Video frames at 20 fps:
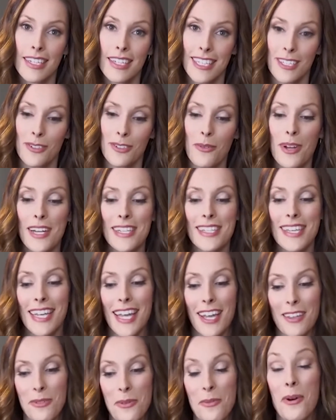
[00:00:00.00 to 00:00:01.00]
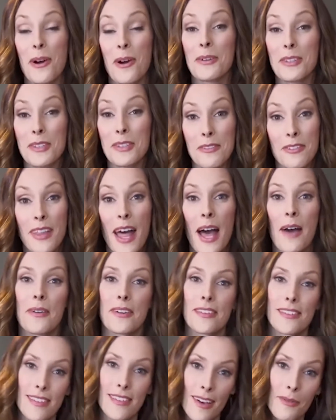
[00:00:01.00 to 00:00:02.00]
We want to take care that we're watering the
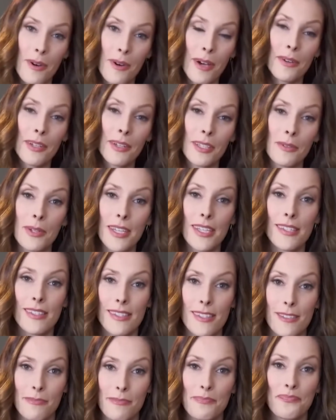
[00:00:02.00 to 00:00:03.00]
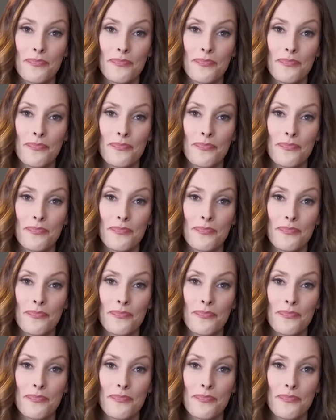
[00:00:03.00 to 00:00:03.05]
flowers, not watering the weeds.